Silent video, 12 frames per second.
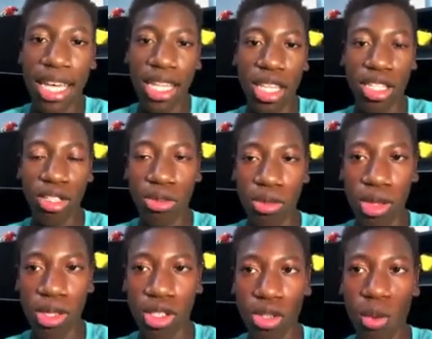the truth
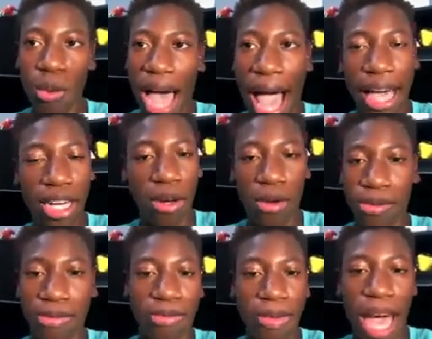too, but I don't
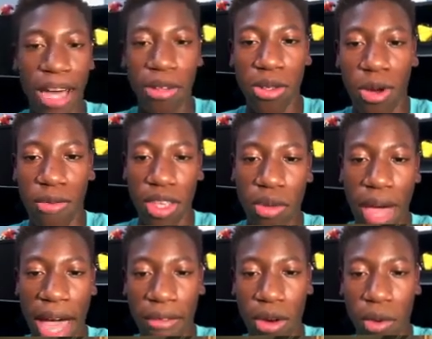know if he
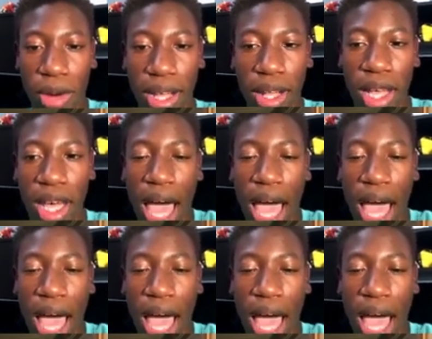ever will.